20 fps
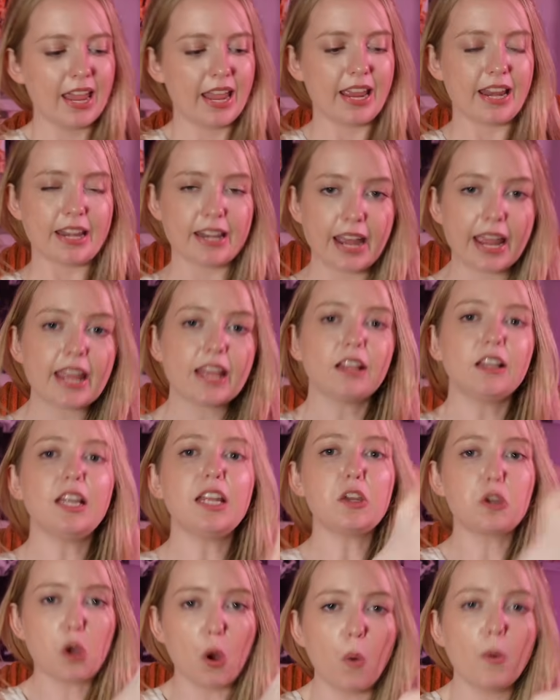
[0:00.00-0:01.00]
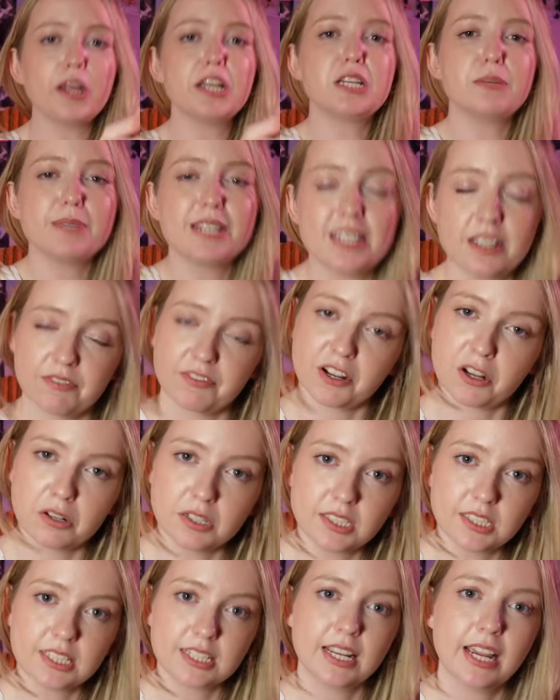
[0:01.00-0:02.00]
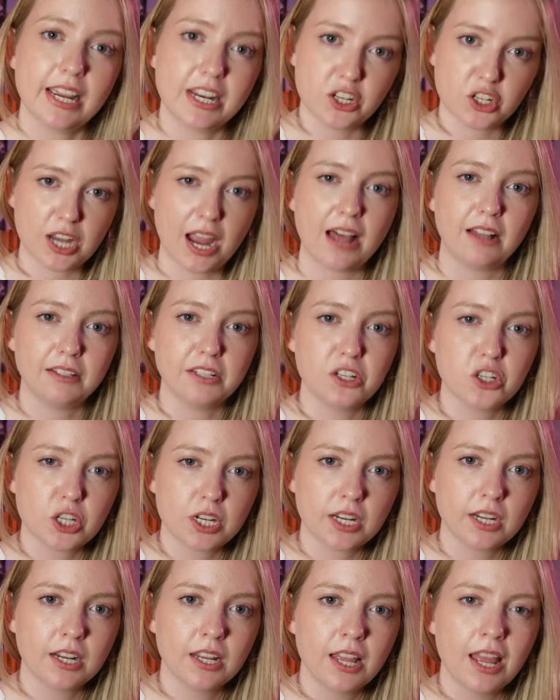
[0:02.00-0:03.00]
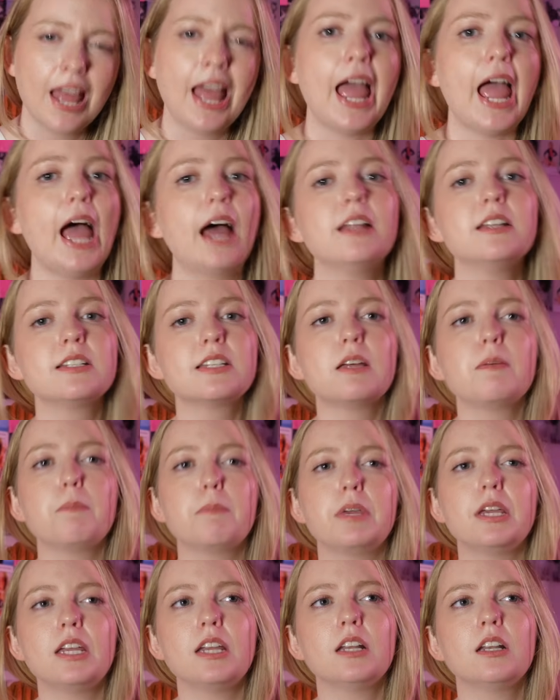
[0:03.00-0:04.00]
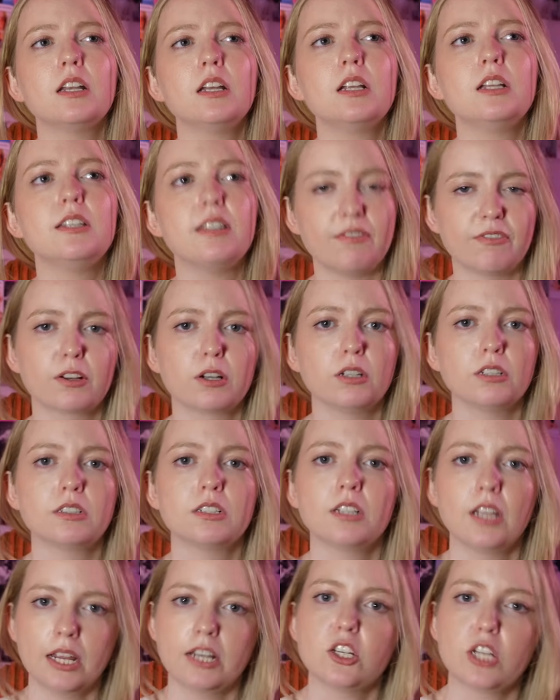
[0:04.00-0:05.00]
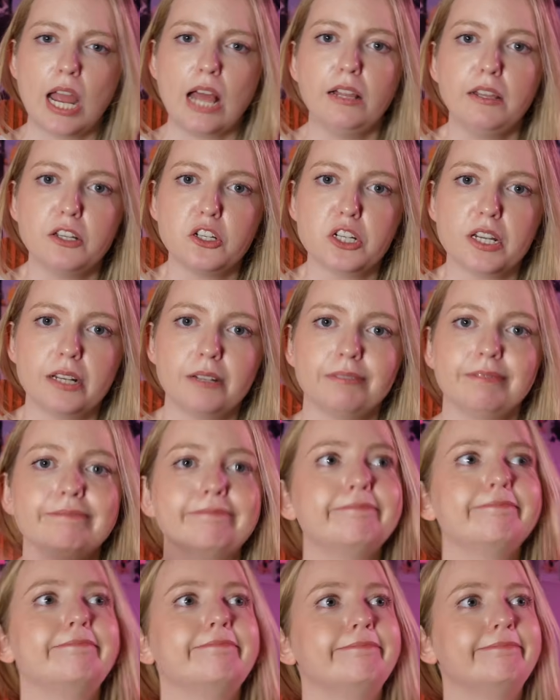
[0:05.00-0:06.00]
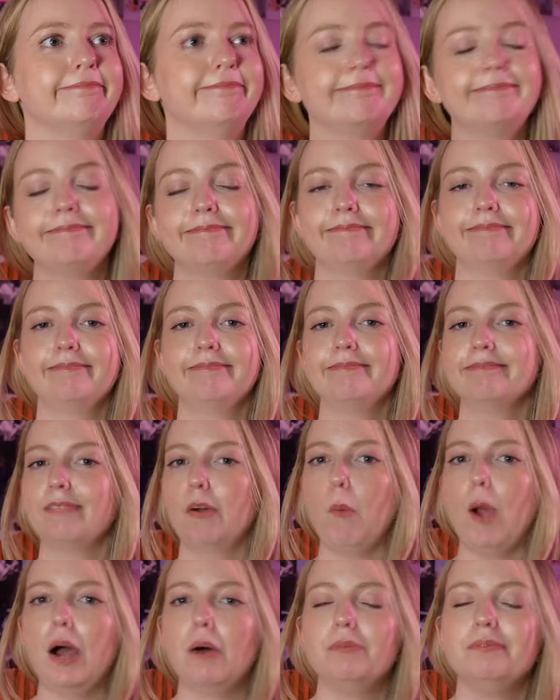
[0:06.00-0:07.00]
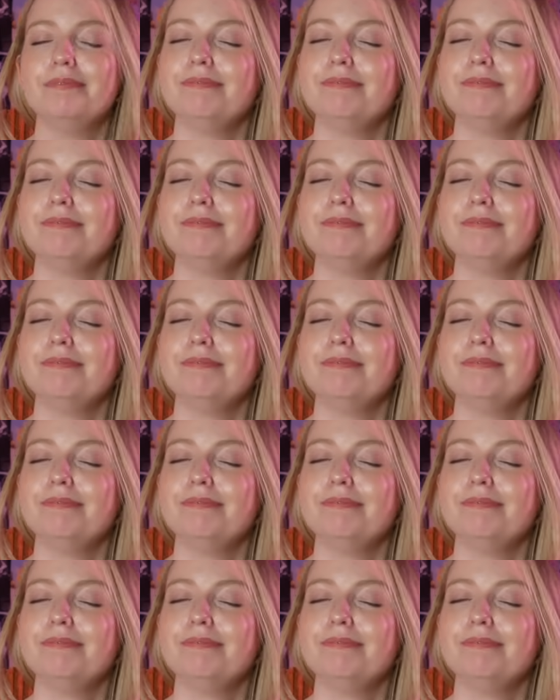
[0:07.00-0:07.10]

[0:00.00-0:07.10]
innately going to be difficult and challenging ends up being difficult and challenging. Wow.